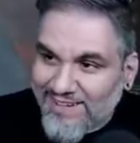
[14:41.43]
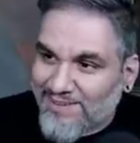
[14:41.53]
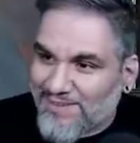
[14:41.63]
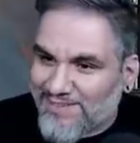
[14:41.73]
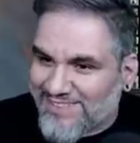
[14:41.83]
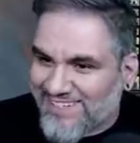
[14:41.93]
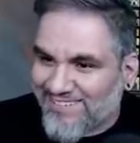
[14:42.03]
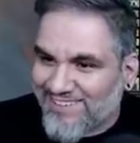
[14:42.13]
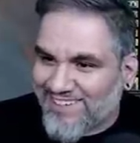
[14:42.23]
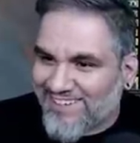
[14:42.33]
God, what if it's
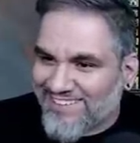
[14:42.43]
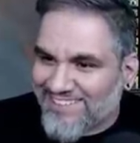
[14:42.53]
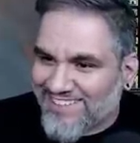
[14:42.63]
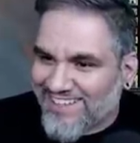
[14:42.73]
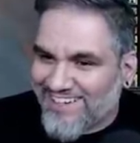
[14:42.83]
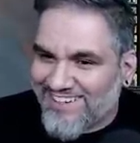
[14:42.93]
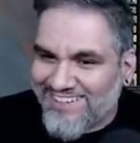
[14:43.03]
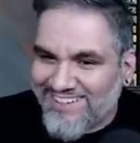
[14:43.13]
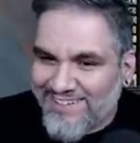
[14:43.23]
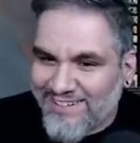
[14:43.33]
like really close to that?
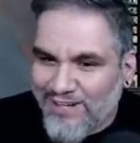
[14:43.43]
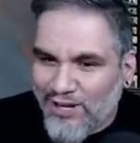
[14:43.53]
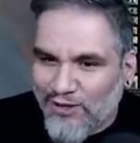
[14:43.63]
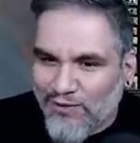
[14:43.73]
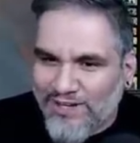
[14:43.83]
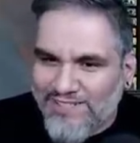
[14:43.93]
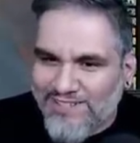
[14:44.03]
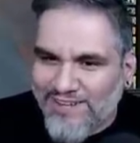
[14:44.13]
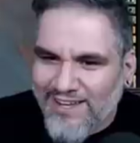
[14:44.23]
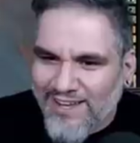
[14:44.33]
Chris